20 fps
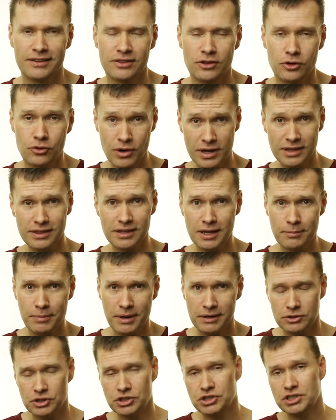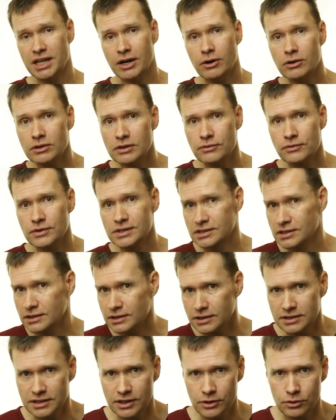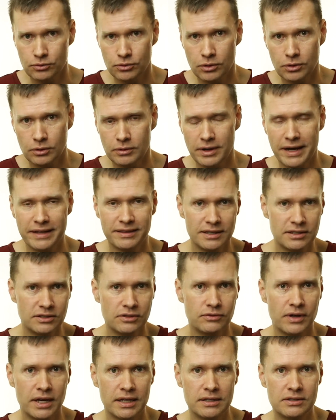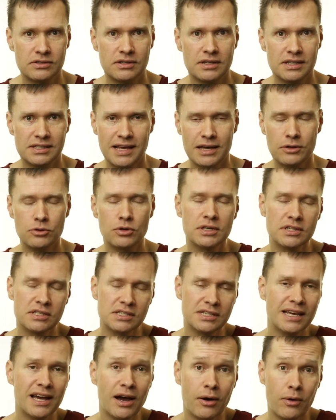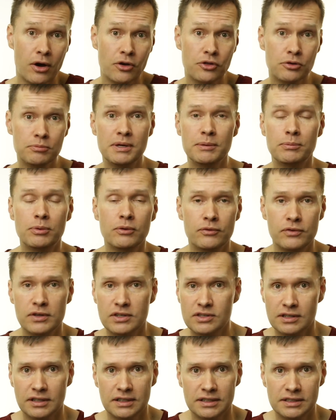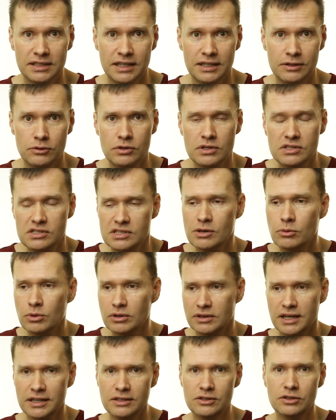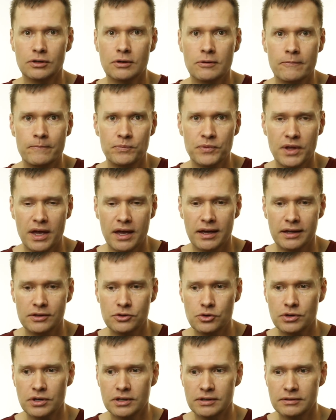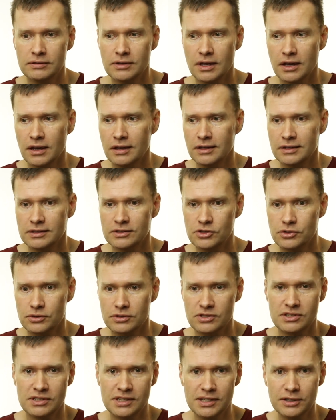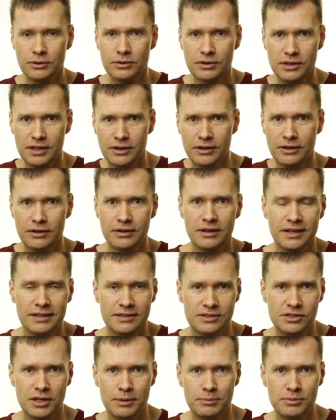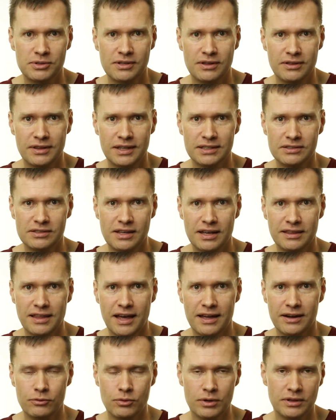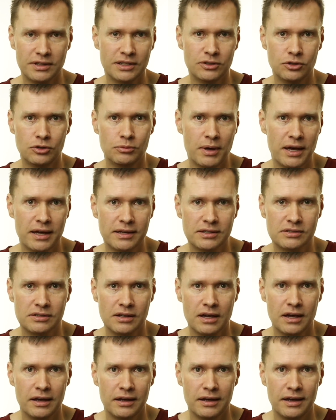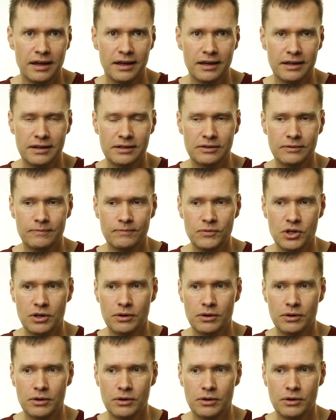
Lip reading: The great thing about sharing the facilitator role at these events is that you can see how other people facilitate. You can see what they do and you can, steal their tips and things like that of what they do best. And,